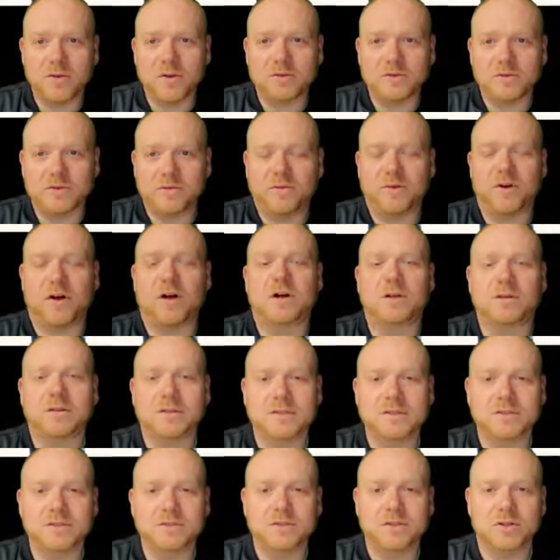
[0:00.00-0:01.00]
those
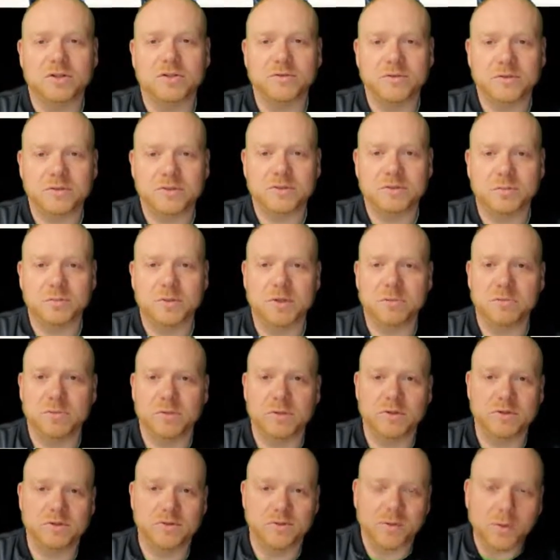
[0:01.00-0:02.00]
fallen service
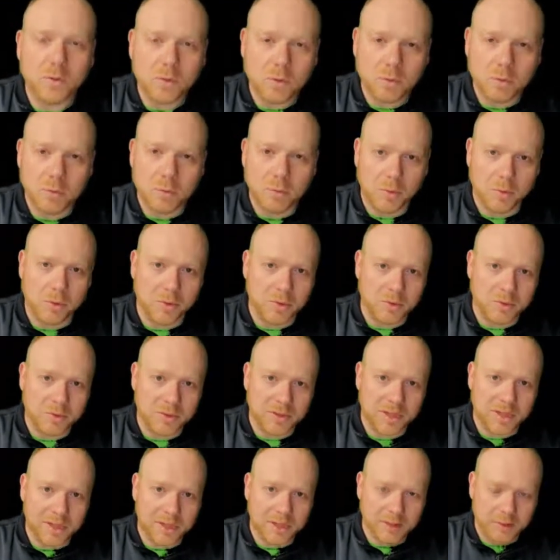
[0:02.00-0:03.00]
members for Memorial
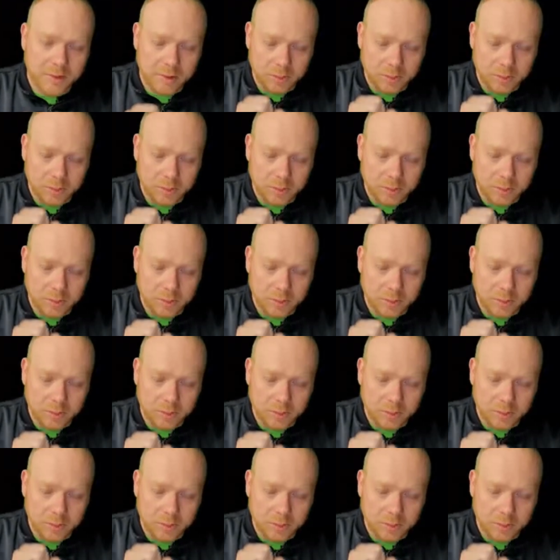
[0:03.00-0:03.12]
Day,